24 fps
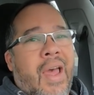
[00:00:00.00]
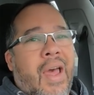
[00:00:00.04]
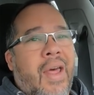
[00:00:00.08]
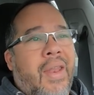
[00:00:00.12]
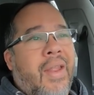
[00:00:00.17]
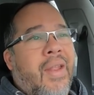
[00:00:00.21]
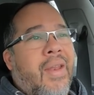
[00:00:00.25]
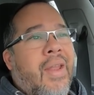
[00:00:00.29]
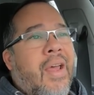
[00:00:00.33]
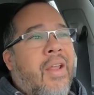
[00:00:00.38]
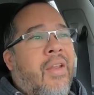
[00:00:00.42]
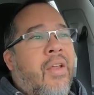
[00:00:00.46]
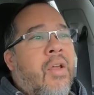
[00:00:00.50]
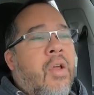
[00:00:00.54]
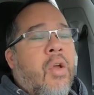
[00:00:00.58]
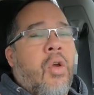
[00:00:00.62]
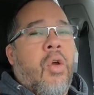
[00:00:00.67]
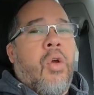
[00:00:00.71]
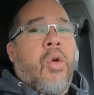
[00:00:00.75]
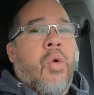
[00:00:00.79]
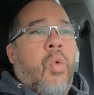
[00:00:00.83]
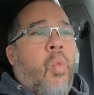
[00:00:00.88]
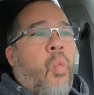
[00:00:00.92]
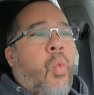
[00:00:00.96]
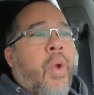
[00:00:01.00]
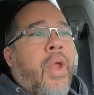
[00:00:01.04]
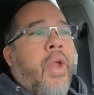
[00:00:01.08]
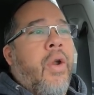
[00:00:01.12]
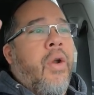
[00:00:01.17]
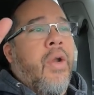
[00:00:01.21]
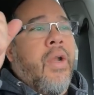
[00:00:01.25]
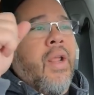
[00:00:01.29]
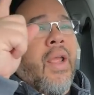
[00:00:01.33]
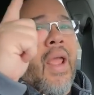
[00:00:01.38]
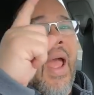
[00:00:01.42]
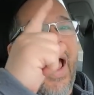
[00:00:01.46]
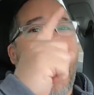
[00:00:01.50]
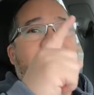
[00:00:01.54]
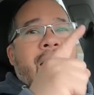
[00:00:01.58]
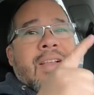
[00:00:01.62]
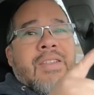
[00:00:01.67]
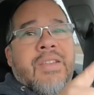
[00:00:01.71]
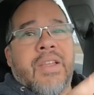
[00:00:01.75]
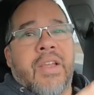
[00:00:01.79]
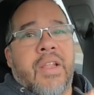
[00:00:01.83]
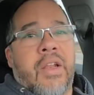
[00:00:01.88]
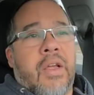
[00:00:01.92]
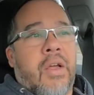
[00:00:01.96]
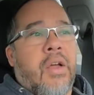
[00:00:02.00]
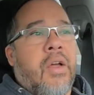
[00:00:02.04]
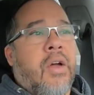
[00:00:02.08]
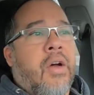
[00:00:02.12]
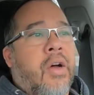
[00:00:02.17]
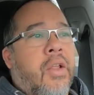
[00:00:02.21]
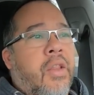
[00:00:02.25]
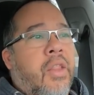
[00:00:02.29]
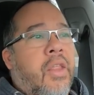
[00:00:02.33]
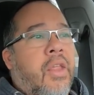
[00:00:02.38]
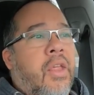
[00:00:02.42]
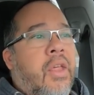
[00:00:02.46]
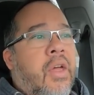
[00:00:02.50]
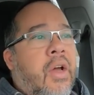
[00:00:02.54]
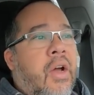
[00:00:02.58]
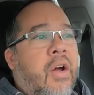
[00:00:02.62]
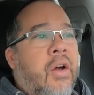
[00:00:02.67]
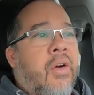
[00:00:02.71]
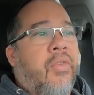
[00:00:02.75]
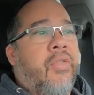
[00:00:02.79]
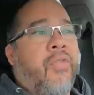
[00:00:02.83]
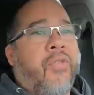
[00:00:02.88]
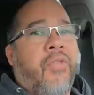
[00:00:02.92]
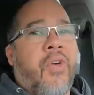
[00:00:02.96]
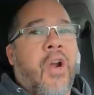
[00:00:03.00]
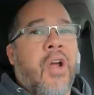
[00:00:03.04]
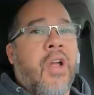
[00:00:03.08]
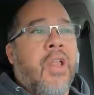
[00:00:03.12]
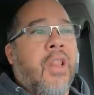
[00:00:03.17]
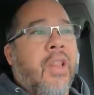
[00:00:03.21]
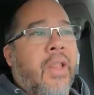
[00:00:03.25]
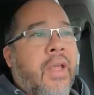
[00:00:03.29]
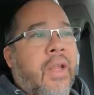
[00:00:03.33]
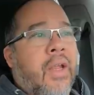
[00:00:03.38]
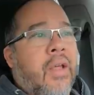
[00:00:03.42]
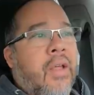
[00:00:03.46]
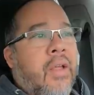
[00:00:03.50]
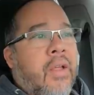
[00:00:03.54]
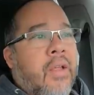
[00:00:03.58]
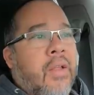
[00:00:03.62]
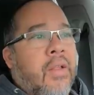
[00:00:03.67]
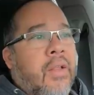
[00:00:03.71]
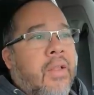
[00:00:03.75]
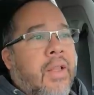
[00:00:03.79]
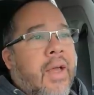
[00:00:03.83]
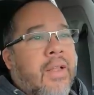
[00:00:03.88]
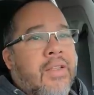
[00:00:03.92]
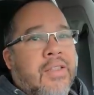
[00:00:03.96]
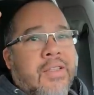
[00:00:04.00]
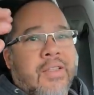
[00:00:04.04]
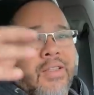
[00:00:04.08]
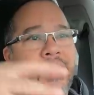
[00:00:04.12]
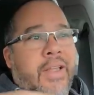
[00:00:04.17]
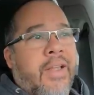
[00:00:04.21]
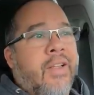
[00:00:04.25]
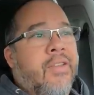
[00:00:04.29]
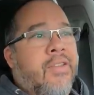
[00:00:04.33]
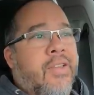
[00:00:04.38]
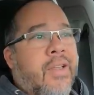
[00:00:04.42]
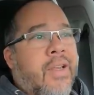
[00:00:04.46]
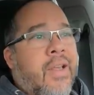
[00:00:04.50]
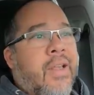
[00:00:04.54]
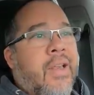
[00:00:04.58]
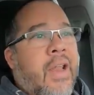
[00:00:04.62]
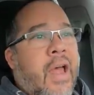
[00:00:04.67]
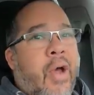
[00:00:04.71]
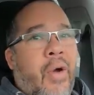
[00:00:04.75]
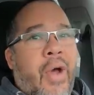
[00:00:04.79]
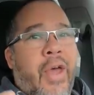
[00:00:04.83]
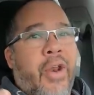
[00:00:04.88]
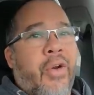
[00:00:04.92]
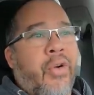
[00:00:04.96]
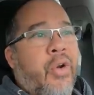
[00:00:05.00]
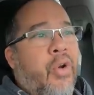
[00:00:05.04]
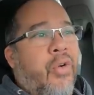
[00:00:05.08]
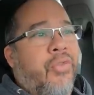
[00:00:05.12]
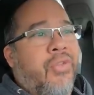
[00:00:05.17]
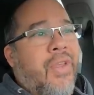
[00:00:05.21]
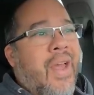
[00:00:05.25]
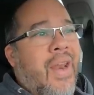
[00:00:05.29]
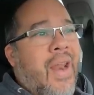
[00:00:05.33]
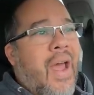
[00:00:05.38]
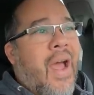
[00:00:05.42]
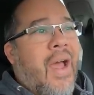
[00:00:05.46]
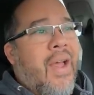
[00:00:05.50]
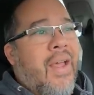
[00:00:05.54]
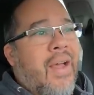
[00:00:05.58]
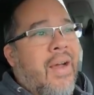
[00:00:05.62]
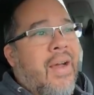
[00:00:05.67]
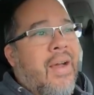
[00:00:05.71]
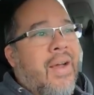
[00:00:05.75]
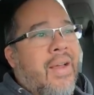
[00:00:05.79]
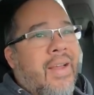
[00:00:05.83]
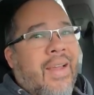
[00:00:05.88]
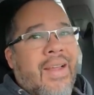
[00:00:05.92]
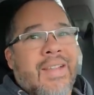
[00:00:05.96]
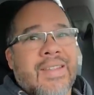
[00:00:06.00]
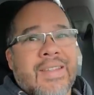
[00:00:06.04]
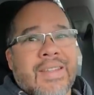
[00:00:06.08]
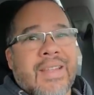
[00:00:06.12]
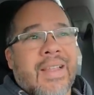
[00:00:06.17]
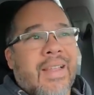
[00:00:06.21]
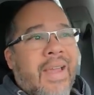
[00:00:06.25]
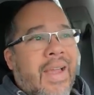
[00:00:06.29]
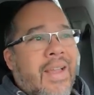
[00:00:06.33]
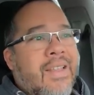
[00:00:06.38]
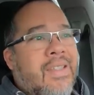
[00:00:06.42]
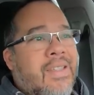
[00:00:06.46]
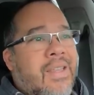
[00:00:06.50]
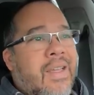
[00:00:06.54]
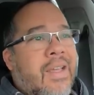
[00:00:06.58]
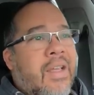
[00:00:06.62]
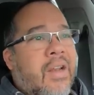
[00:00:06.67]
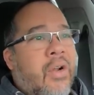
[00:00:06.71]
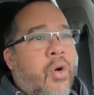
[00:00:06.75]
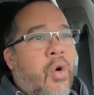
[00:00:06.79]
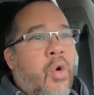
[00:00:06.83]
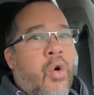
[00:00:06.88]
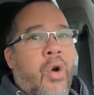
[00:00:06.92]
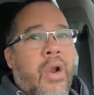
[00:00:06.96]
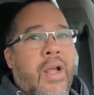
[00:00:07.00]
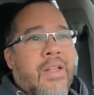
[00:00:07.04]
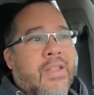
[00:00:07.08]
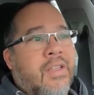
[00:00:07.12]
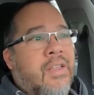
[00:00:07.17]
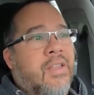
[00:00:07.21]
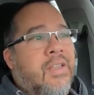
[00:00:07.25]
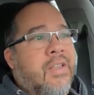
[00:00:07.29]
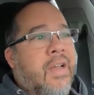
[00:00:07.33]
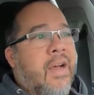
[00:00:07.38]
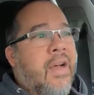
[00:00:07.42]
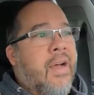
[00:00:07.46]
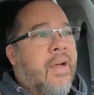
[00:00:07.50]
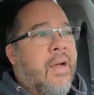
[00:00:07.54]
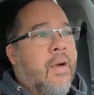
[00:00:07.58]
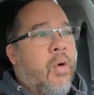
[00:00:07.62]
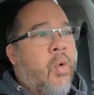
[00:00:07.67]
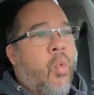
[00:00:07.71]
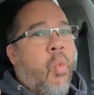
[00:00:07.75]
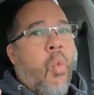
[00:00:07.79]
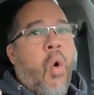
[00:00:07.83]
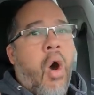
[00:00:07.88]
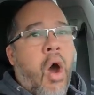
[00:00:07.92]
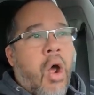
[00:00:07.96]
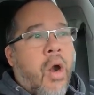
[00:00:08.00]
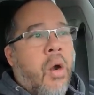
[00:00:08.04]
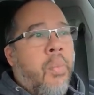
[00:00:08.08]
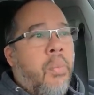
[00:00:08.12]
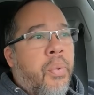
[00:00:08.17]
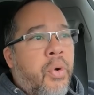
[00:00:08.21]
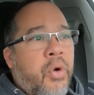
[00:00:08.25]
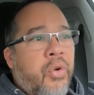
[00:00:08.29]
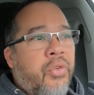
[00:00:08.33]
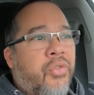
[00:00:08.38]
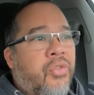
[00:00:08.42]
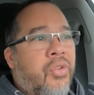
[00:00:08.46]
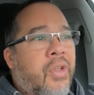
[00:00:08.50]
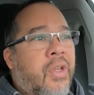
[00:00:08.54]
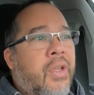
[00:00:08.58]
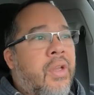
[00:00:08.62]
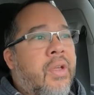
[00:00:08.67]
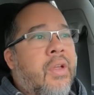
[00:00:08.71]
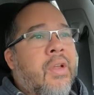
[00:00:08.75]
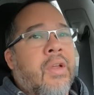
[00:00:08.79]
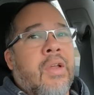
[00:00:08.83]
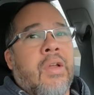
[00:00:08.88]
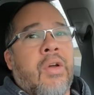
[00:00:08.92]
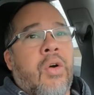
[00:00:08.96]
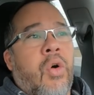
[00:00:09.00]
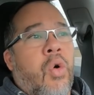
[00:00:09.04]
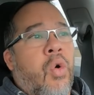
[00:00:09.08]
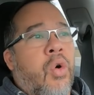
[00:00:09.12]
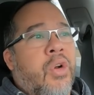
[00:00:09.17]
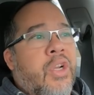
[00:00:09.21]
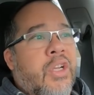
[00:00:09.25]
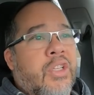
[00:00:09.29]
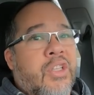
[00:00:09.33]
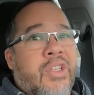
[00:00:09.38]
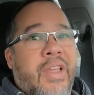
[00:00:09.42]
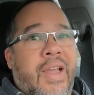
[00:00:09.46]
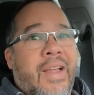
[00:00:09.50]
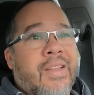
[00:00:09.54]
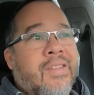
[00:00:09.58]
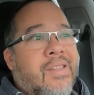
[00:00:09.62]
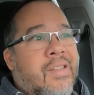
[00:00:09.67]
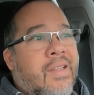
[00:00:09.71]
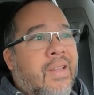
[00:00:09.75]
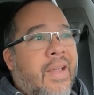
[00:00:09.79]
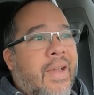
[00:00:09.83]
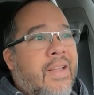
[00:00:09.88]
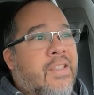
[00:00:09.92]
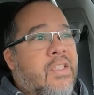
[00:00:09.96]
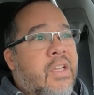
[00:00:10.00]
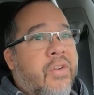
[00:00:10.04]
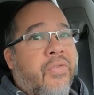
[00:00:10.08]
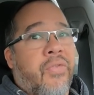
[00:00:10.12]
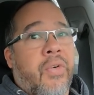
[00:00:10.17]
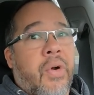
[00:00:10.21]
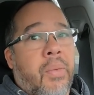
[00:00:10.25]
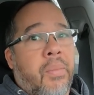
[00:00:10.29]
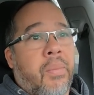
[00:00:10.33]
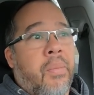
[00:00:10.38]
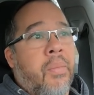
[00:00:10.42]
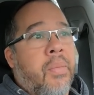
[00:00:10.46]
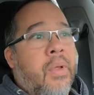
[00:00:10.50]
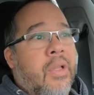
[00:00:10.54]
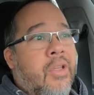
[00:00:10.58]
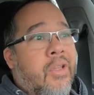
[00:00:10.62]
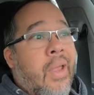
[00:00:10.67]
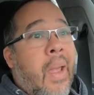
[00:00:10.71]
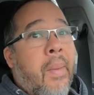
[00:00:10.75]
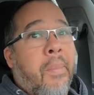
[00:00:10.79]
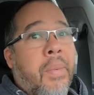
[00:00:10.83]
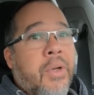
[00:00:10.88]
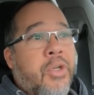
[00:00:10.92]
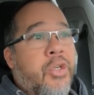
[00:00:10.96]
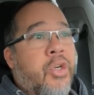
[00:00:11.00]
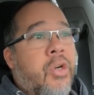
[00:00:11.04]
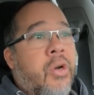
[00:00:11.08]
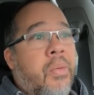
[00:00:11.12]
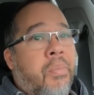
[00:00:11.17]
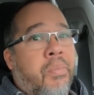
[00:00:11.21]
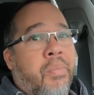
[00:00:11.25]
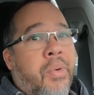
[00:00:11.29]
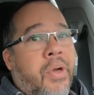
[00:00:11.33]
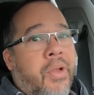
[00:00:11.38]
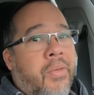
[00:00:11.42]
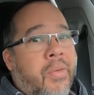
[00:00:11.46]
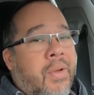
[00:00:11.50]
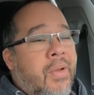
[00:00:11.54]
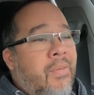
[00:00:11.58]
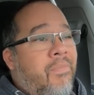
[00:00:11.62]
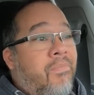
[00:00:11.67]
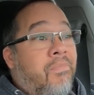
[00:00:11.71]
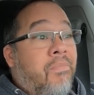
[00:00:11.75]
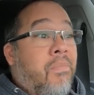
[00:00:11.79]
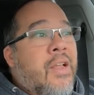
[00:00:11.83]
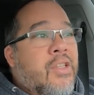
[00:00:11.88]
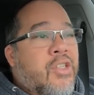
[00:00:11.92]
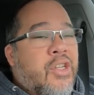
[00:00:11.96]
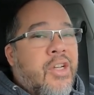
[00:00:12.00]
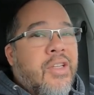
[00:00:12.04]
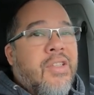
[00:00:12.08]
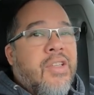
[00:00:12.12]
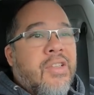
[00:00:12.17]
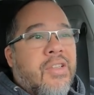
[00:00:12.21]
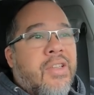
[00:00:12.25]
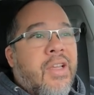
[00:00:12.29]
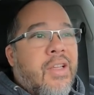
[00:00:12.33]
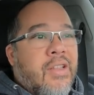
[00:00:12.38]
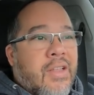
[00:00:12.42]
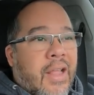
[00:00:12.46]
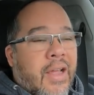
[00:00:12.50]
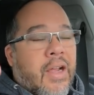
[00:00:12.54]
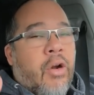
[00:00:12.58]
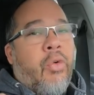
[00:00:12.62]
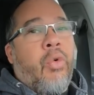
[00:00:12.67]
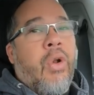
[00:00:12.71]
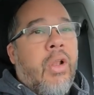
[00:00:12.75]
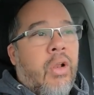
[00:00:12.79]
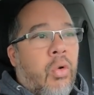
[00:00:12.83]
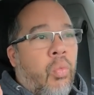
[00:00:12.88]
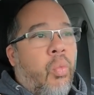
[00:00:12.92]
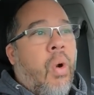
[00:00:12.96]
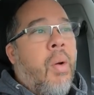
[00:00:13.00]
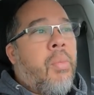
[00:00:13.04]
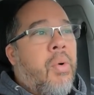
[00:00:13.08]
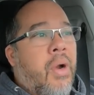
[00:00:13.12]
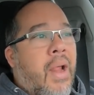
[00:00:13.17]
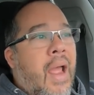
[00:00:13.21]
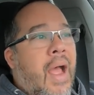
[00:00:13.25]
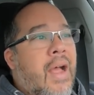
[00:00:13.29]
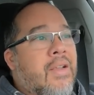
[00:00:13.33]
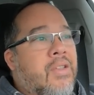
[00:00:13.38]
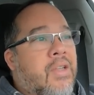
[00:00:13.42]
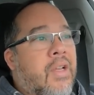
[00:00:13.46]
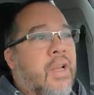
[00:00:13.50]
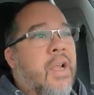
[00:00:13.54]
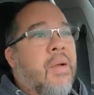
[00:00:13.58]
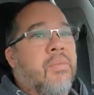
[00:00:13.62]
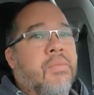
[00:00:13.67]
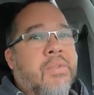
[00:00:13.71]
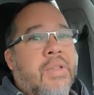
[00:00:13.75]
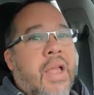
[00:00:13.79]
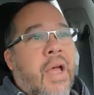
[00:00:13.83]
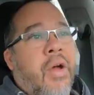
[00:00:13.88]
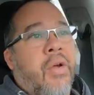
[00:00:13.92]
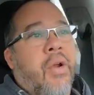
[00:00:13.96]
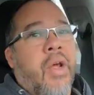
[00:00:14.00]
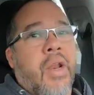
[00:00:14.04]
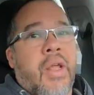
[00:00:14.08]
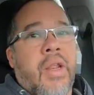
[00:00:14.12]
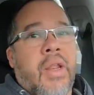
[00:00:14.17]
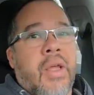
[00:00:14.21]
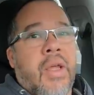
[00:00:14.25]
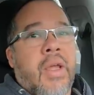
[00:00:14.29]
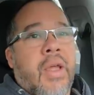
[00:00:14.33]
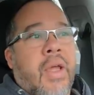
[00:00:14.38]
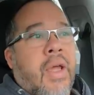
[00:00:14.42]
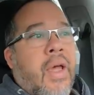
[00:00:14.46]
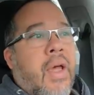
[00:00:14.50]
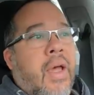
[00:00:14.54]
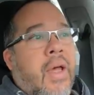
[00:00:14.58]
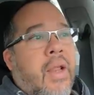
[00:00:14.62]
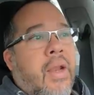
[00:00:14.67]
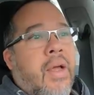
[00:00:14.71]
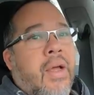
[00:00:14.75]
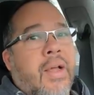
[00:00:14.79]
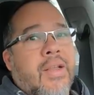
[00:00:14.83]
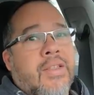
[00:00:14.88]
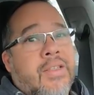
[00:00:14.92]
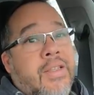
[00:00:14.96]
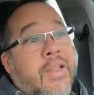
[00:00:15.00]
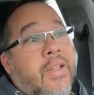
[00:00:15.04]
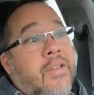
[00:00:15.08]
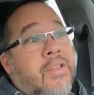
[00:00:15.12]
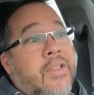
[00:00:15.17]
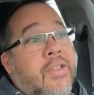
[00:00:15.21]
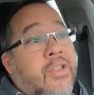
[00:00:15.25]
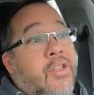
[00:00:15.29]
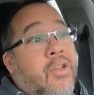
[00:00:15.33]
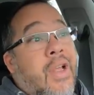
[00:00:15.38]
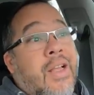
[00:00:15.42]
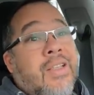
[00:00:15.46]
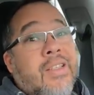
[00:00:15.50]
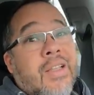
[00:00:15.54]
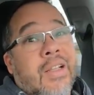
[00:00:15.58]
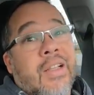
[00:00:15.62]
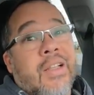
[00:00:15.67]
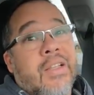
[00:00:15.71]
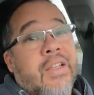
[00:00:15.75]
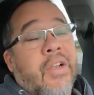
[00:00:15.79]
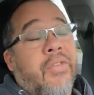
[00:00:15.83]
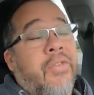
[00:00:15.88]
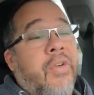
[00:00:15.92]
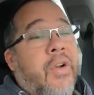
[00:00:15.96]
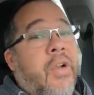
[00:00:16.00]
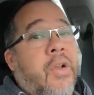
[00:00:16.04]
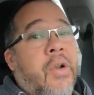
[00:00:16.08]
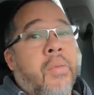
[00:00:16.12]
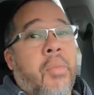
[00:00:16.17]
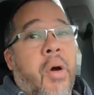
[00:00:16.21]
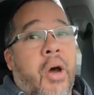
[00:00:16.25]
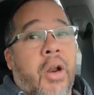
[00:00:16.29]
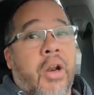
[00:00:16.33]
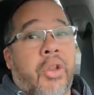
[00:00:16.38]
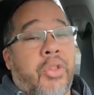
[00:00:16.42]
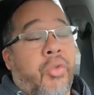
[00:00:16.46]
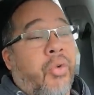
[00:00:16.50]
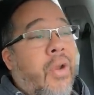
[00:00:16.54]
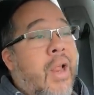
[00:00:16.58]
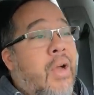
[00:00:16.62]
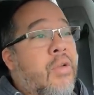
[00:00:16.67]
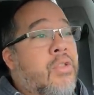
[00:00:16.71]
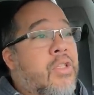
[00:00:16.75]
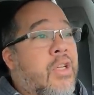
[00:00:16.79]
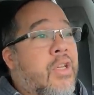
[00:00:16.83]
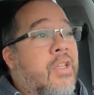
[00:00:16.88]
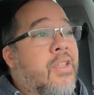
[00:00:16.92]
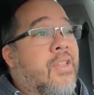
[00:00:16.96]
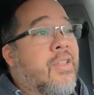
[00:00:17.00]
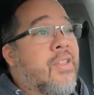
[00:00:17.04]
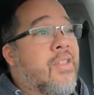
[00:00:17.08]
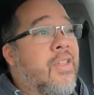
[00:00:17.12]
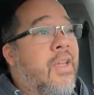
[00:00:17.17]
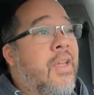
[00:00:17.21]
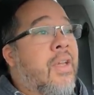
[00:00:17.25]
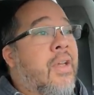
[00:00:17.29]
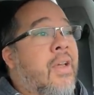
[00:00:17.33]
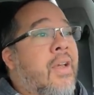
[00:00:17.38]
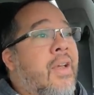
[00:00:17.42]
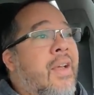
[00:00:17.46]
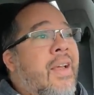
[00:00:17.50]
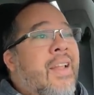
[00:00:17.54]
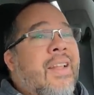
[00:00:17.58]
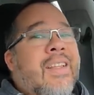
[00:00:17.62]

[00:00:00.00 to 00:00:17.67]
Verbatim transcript: And then that weird gasket on the uh, frunk lid that seals it in. Now I don't know if that uh, insulates it, or it's uh, waterproofs it, or just insulates it from the temperature, but it's good to see. It's like a little rubber gasket comes down on it and uh, seals it, so that's a little different than the Model three. That's good to see.